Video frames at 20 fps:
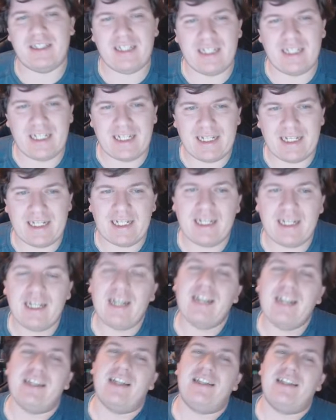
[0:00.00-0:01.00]
D.
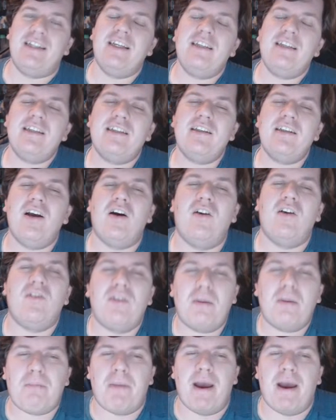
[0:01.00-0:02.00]
Now this is the
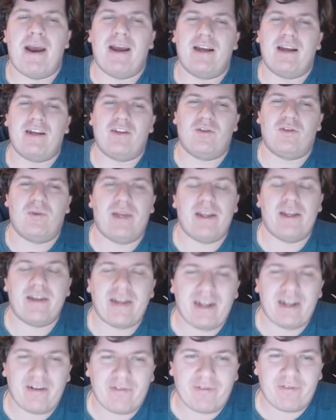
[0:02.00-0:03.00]
only package where you
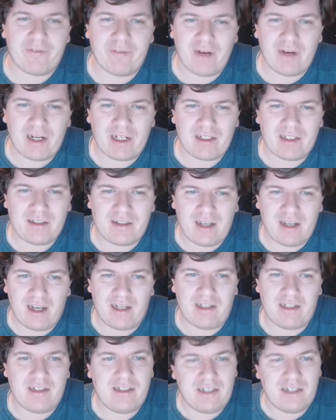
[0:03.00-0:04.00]
get a
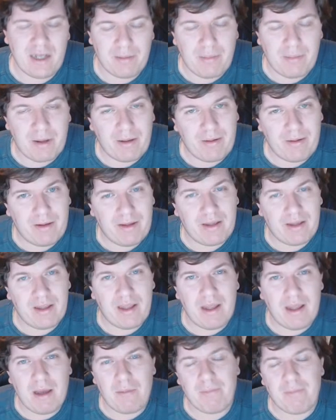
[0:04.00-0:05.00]
frigate-sized ship.
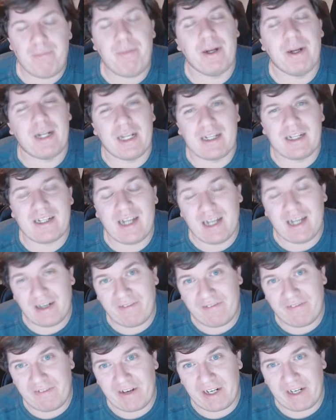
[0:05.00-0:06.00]
But it's not a
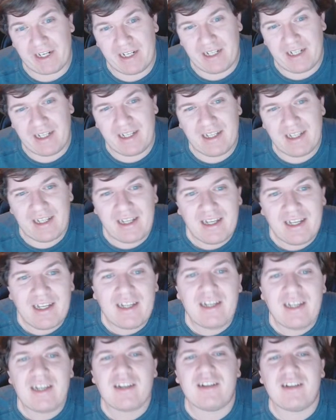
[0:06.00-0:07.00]
frigate.
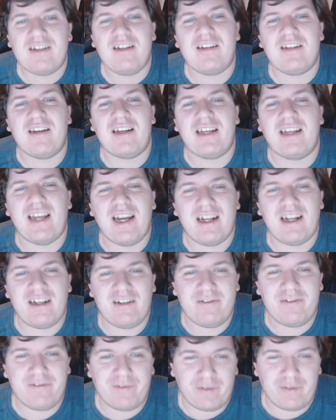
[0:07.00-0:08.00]
Because it's a
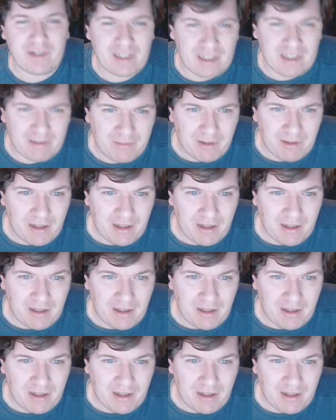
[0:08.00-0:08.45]
Gallifrey